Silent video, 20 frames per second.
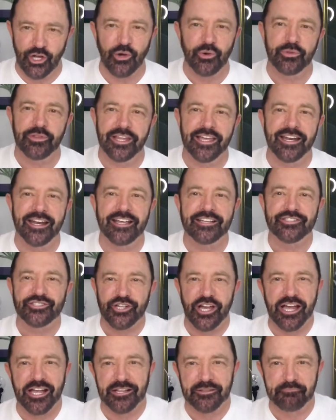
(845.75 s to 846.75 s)
Don't let a
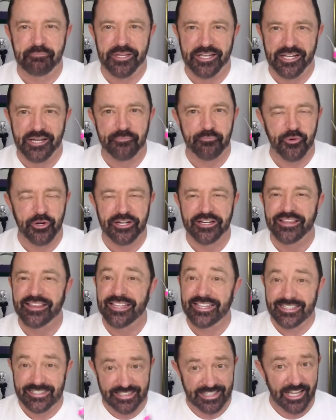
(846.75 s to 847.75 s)
child pick up one of
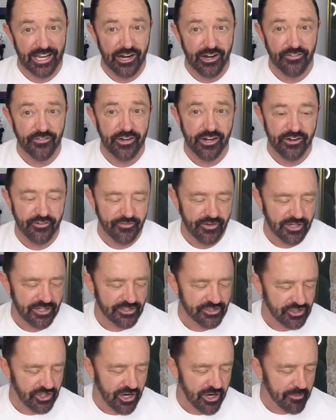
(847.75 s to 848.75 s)
these. They are very,
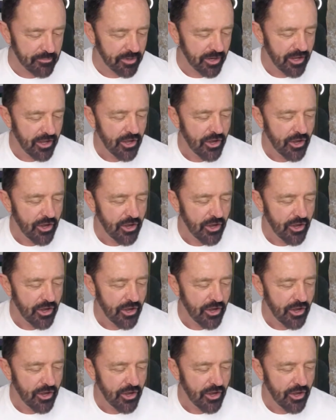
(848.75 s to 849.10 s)
very sharp.